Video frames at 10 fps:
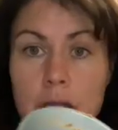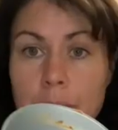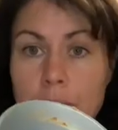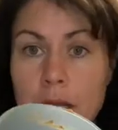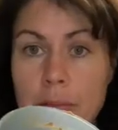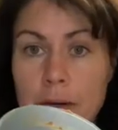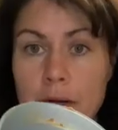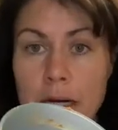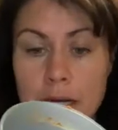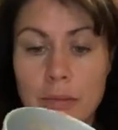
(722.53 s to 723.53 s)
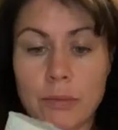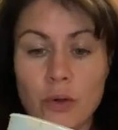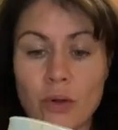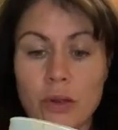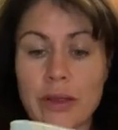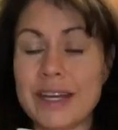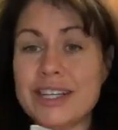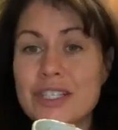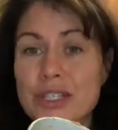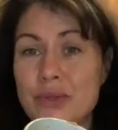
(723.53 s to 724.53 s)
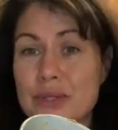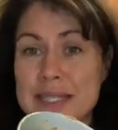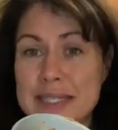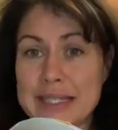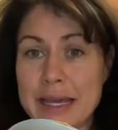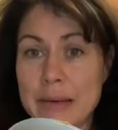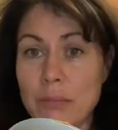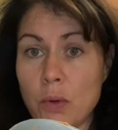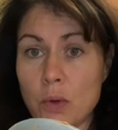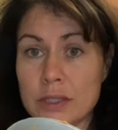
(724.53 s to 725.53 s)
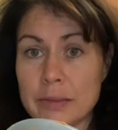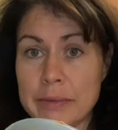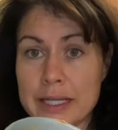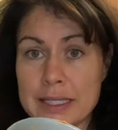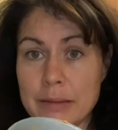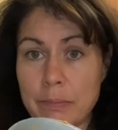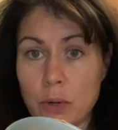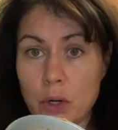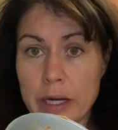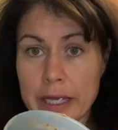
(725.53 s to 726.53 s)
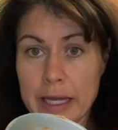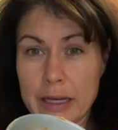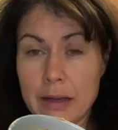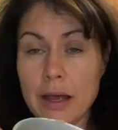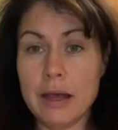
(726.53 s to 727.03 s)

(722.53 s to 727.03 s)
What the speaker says: peanut butter out of the bowl, then I just use the same bowl to mix the pudding in,